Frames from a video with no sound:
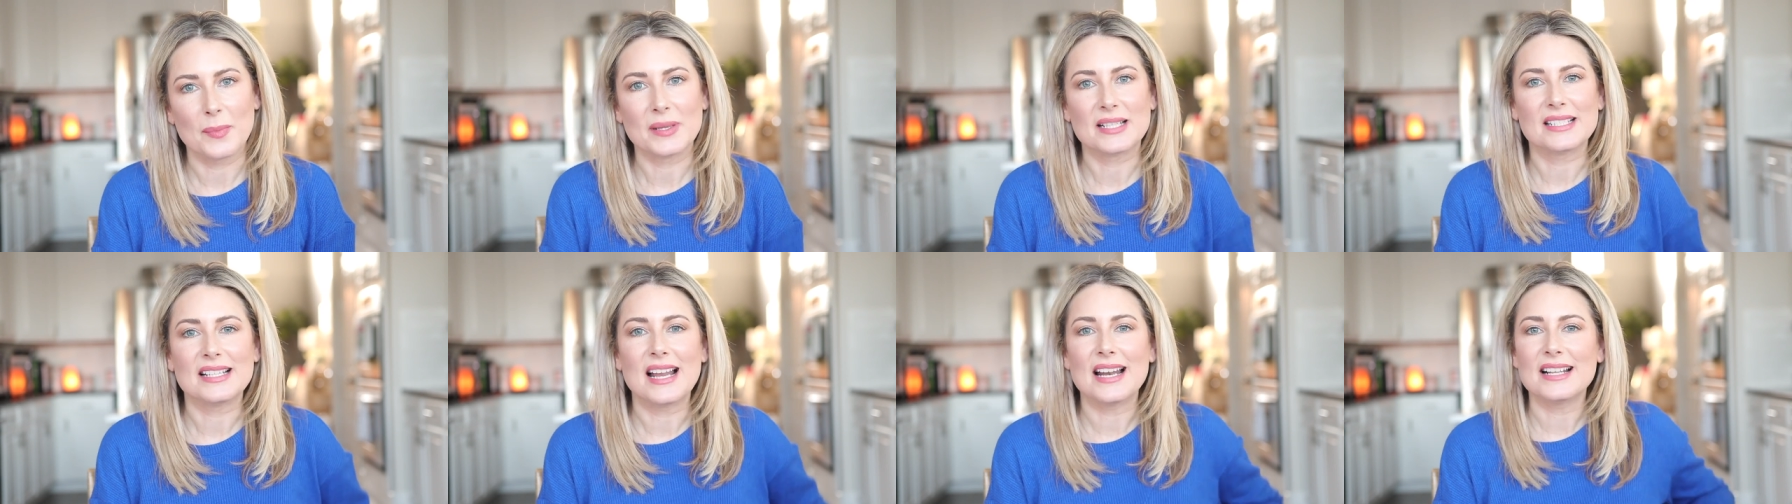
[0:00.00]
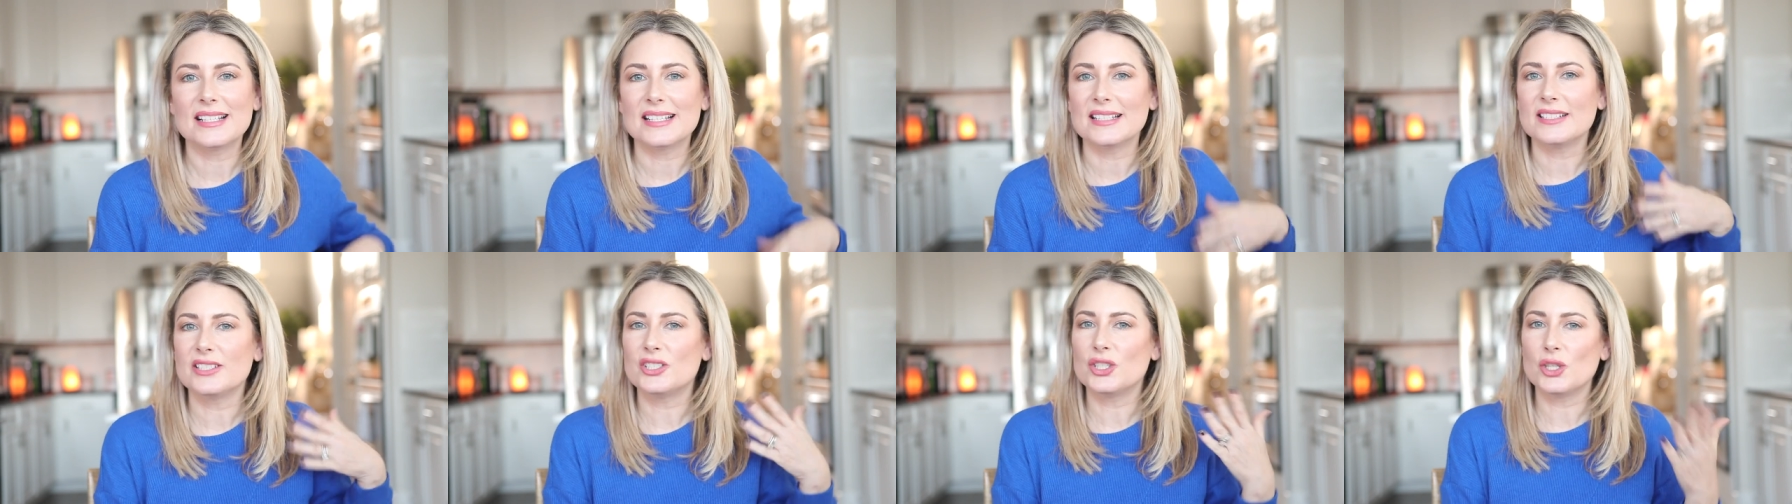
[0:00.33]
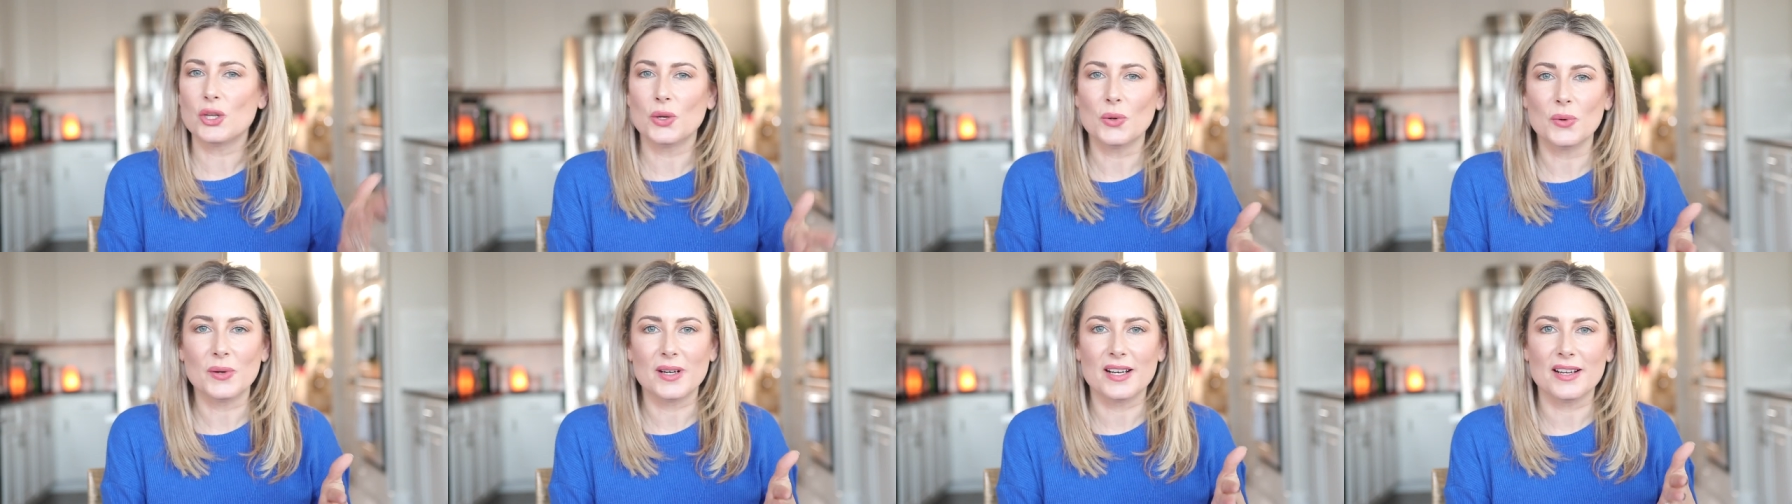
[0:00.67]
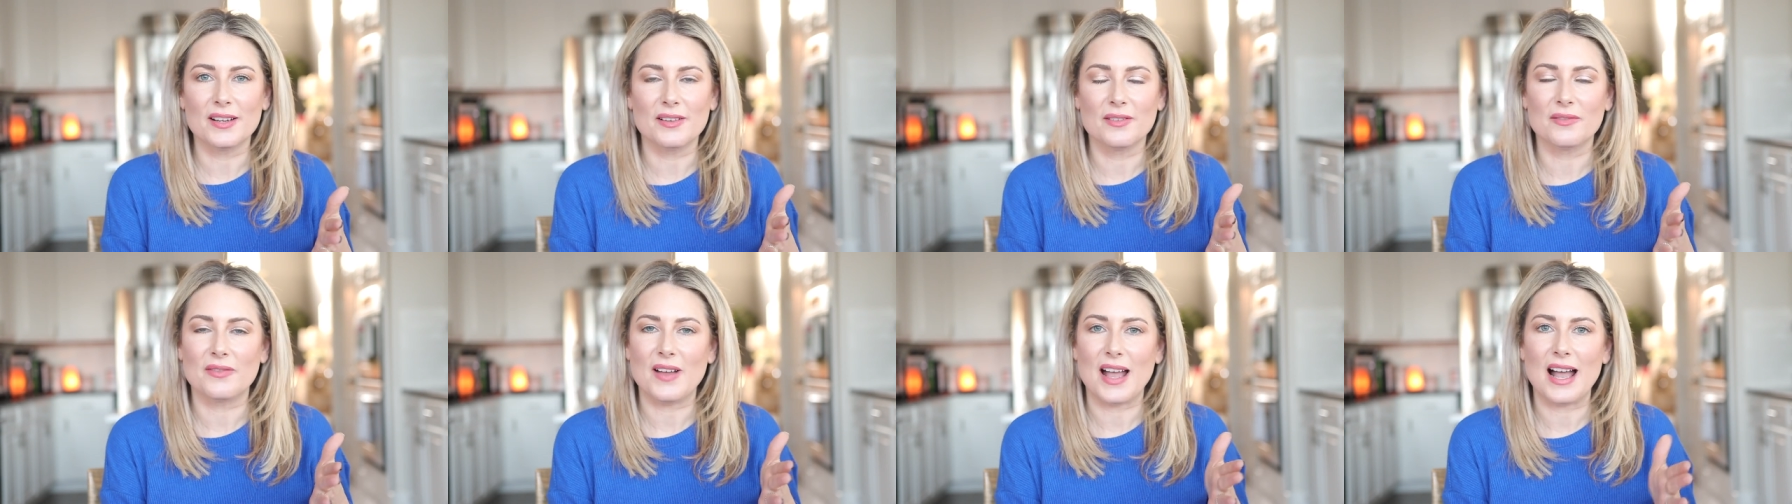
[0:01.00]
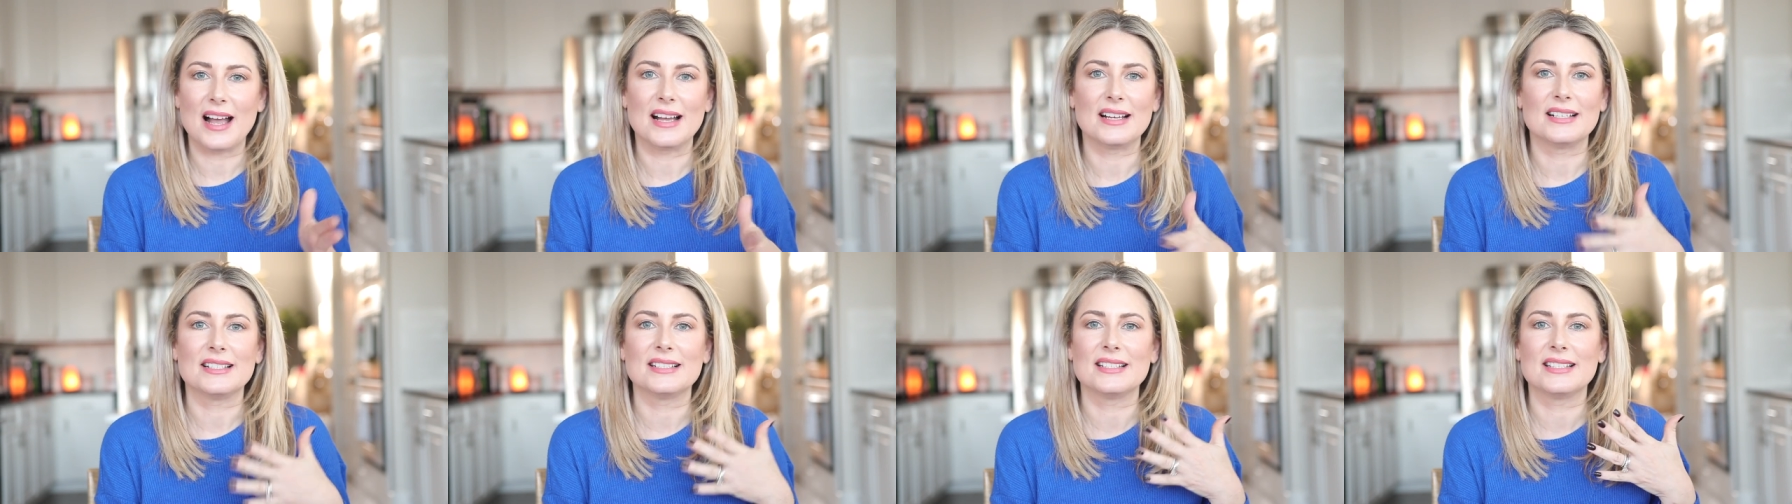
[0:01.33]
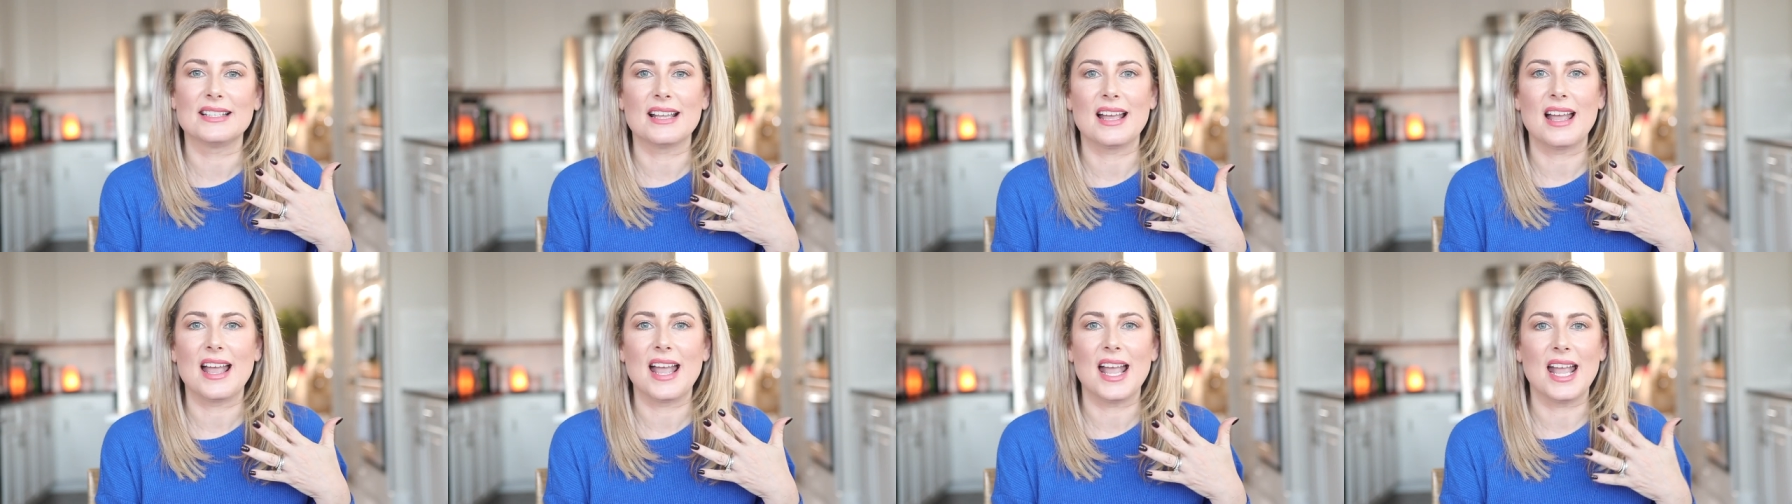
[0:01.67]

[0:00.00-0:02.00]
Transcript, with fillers: It's not as intuitive as